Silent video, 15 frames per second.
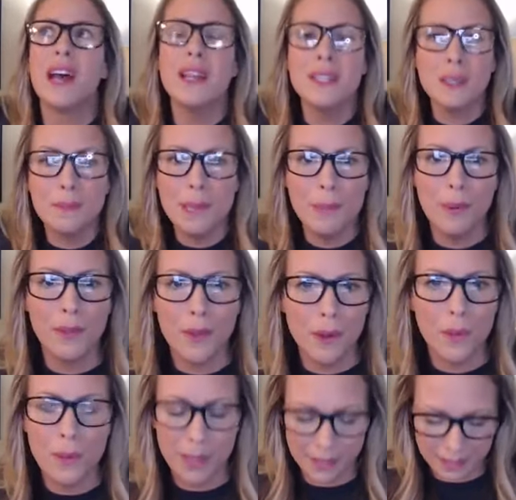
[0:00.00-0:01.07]
tons of people that are
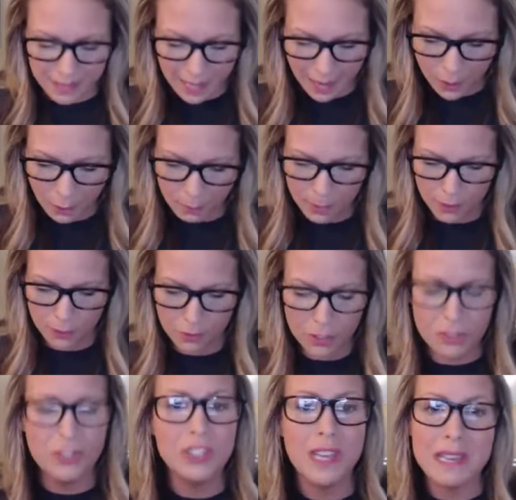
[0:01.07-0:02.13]
willing to help you.
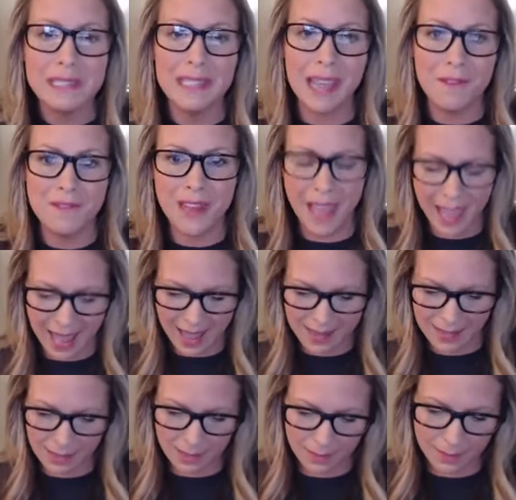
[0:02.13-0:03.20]
You just have to ask.